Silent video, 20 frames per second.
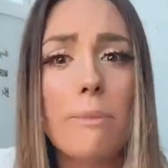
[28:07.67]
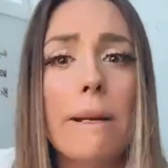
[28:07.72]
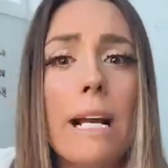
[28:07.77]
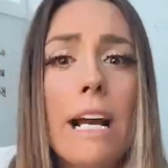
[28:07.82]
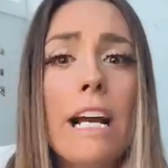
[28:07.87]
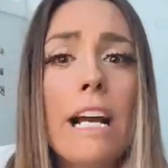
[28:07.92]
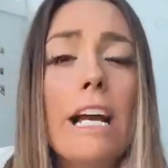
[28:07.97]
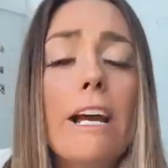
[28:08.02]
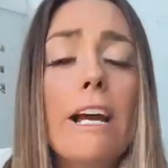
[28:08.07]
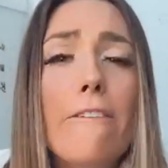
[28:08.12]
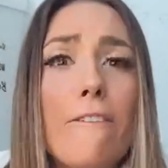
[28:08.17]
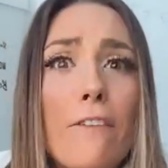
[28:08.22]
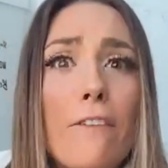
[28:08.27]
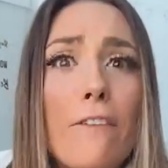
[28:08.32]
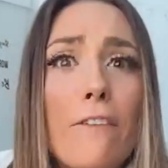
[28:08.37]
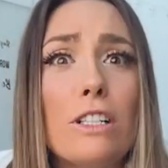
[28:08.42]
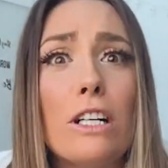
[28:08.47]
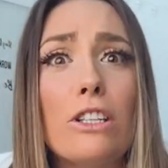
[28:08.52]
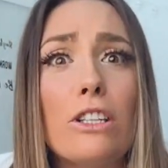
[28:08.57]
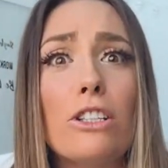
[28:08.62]
I'm like, it
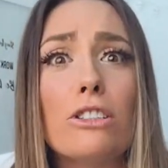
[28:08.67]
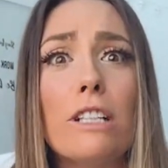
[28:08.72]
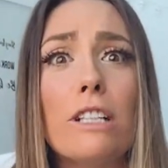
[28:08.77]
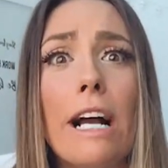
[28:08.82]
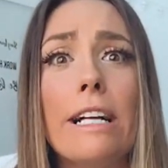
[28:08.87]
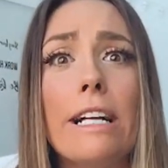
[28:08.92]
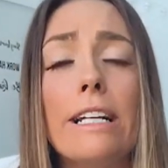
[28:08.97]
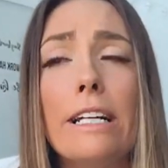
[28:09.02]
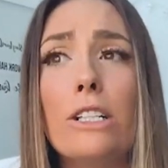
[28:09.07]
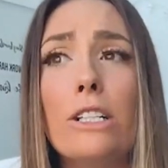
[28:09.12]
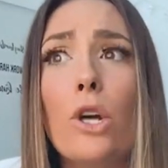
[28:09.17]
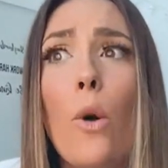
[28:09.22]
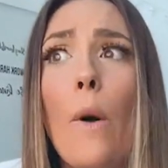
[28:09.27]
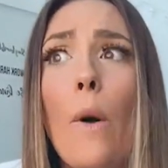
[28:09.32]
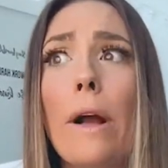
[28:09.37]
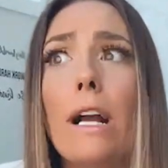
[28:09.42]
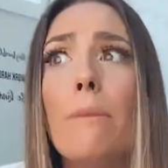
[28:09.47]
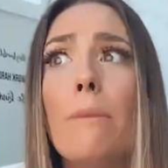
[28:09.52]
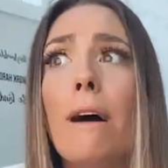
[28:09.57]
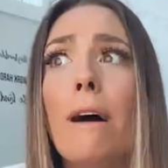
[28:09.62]
feels like there's lightning
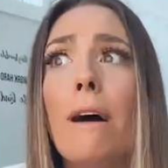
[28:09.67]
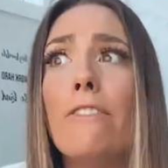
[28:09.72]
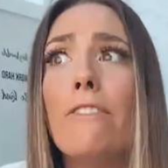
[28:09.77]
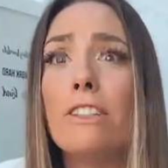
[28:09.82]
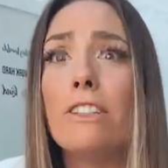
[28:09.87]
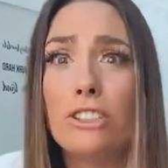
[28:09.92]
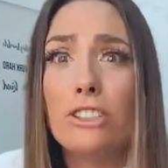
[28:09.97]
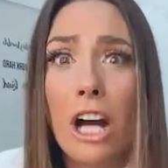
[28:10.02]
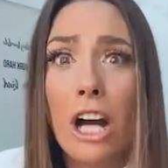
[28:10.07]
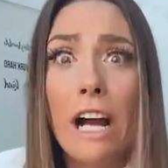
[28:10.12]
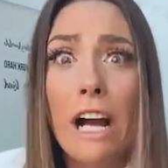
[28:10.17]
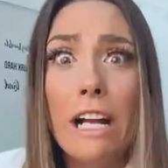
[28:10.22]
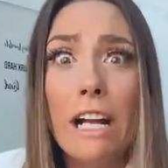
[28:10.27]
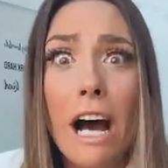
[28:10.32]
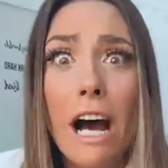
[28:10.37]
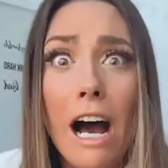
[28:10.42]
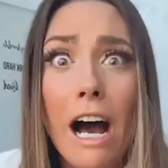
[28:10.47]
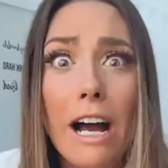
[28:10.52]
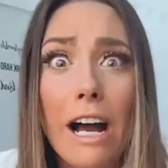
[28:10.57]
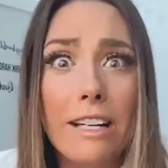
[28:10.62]
going up my
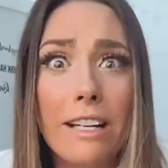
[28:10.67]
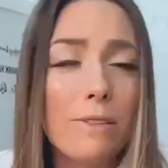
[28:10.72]
vagina.